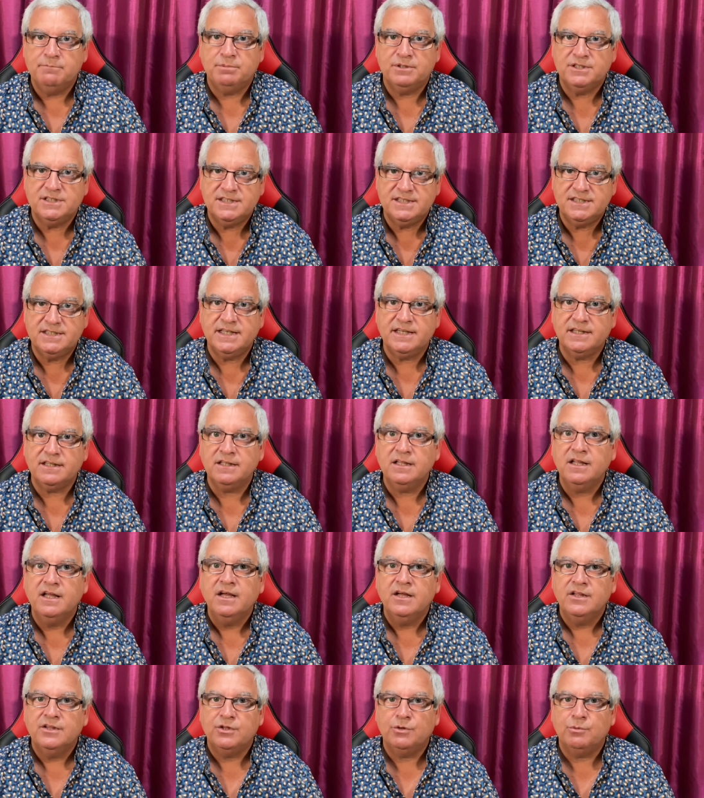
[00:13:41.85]
But still,
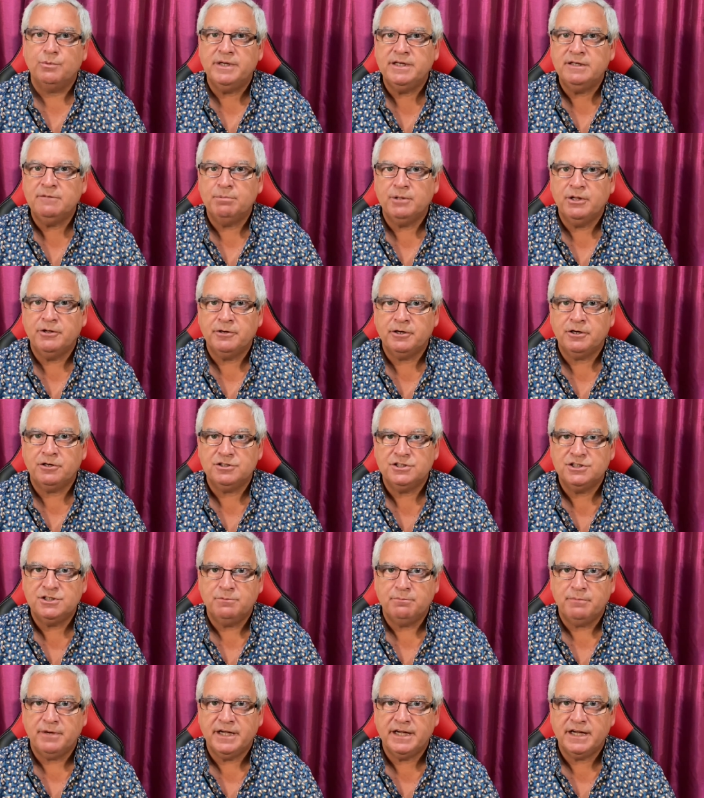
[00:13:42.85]
the wind blowing
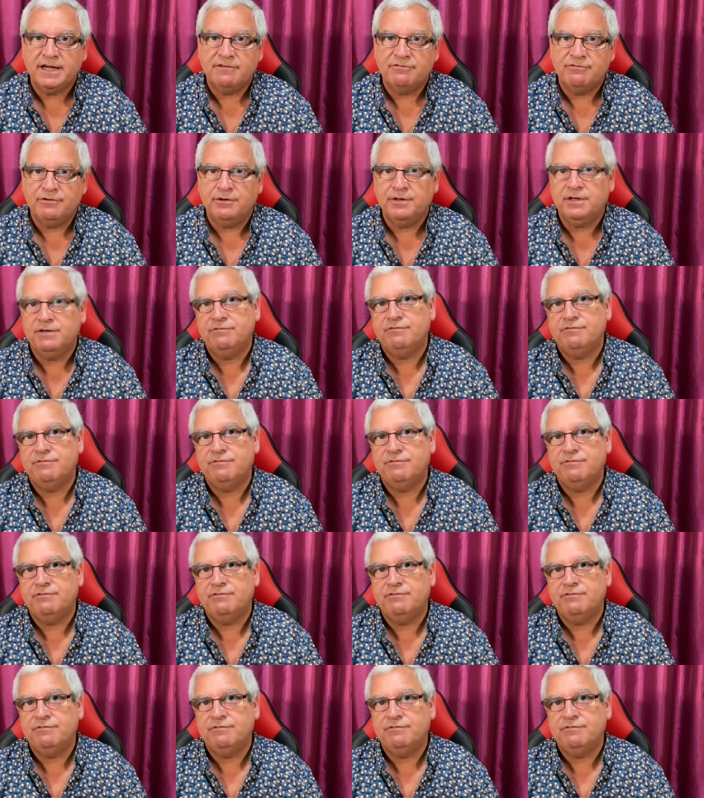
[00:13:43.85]
onto microphone,